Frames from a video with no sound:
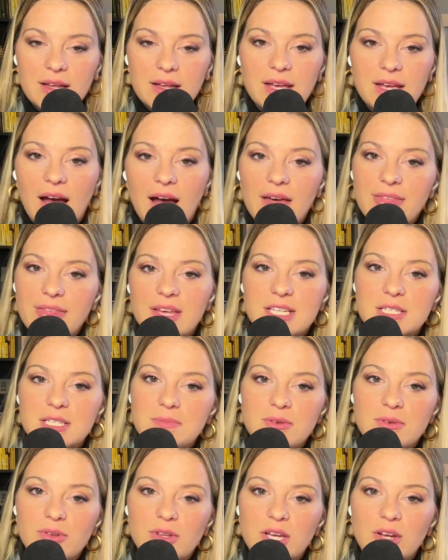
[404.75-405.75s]
I think it's been
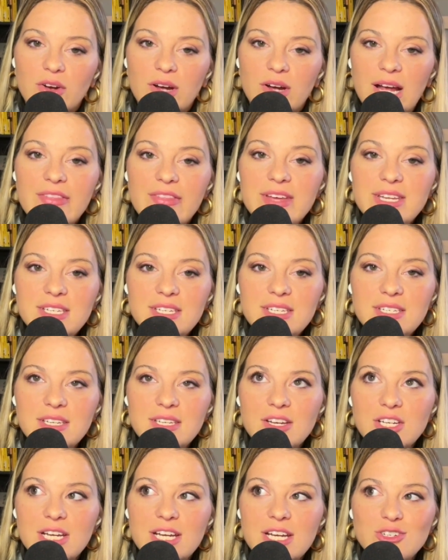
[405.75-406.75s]
really great. And this is
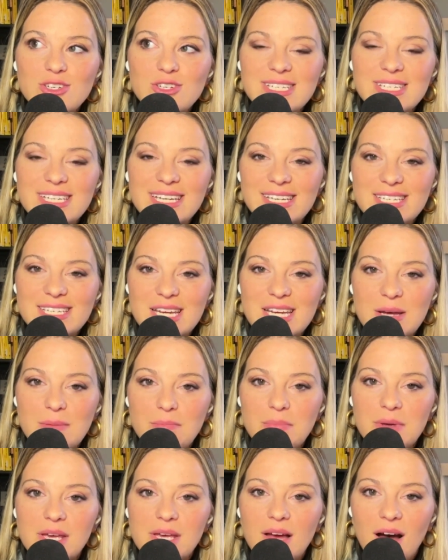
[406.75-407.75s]
such an interesting tip,
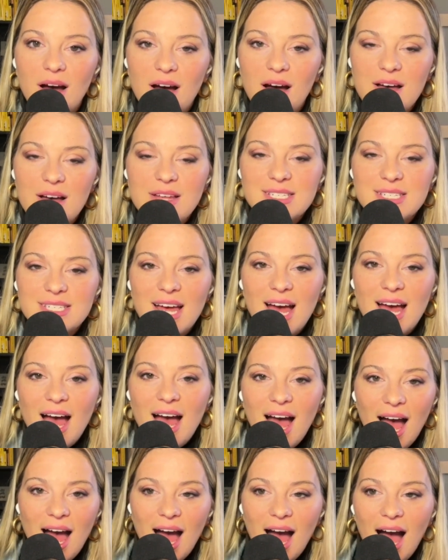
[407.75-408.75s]
because
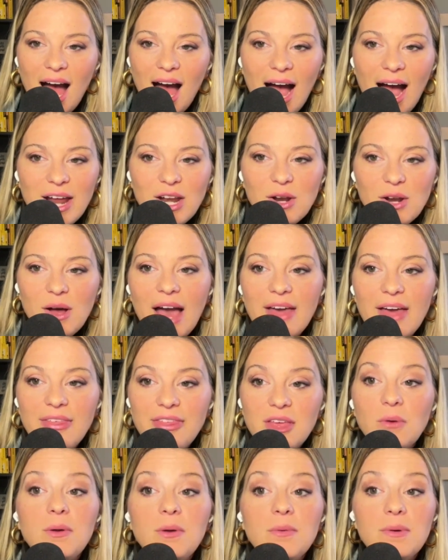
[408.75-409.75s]
I
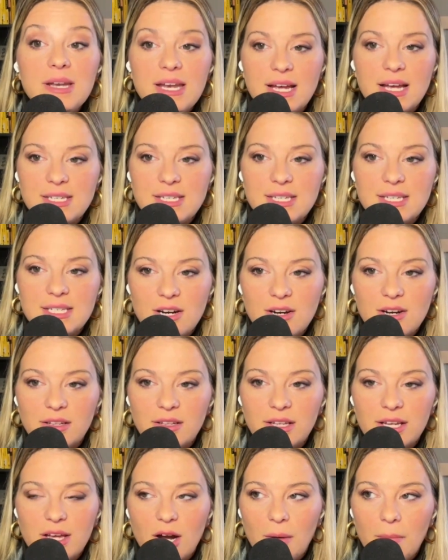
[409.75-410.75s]
think we would necessarily
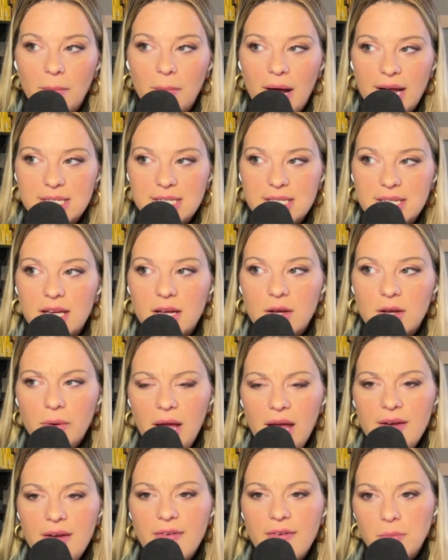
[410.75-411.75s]
in our minds think, okay,
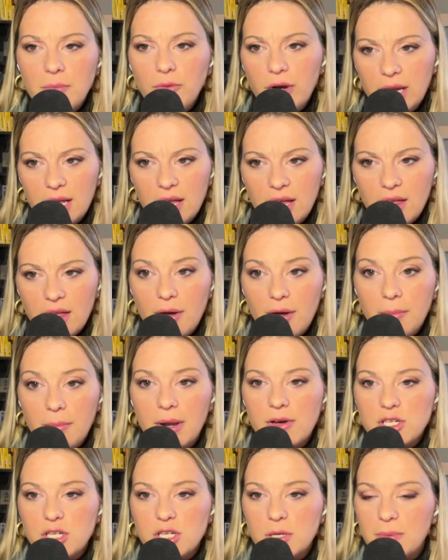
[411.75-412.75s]
if I'm creating a thumbnail,
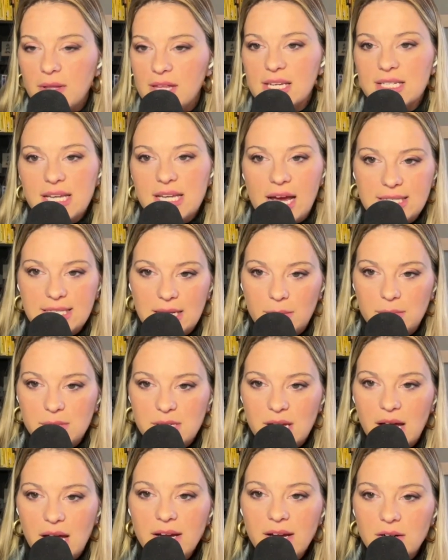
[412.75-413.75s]
it should be the exact same
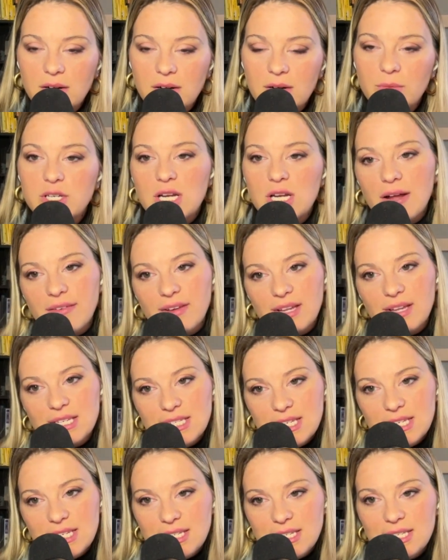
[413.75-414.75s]
title. We should have
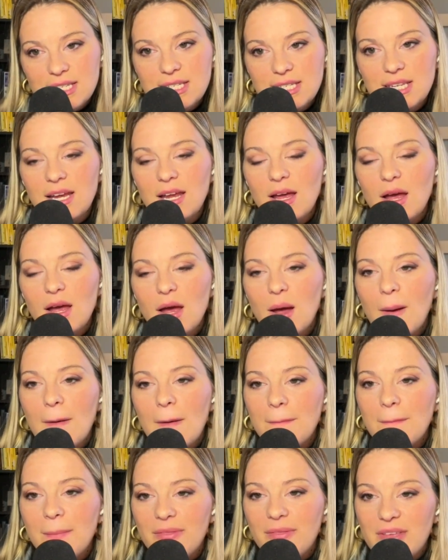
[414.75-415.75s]
consistency.
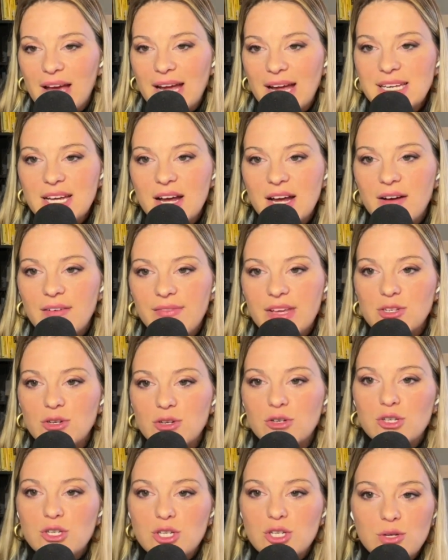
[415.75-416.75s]
But the idea of these
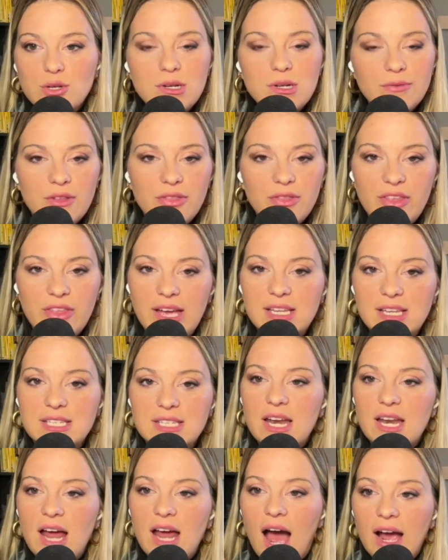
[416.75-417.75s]
are two different things
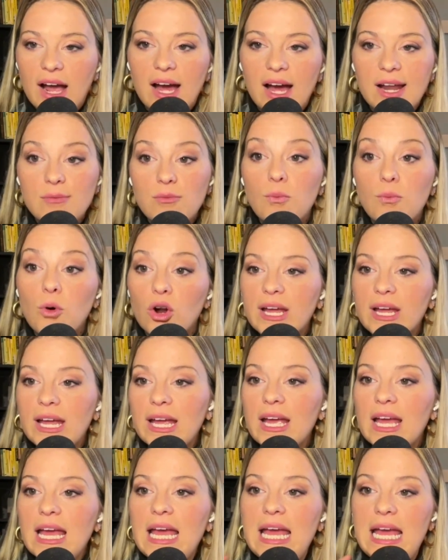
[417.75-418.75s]
and kind of
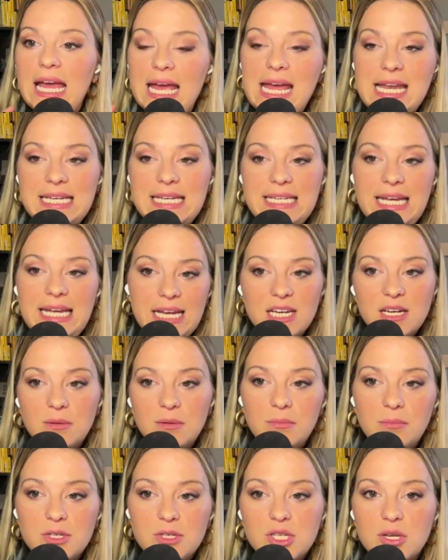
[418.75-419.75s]
working in
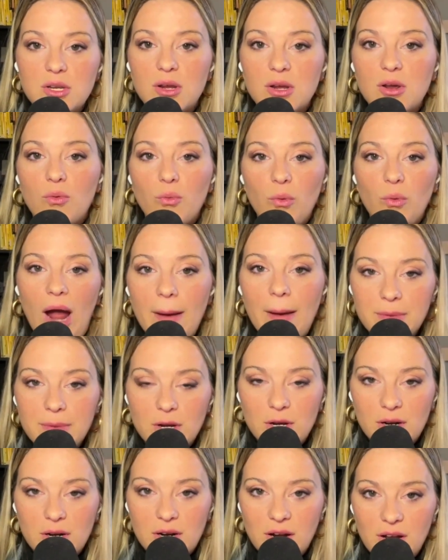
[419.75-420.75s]
tandem to grab
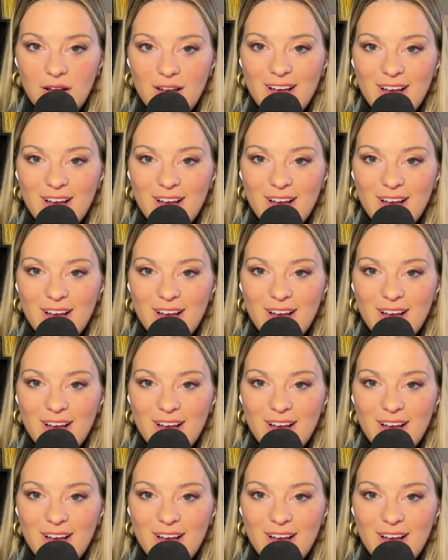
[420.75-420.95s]
your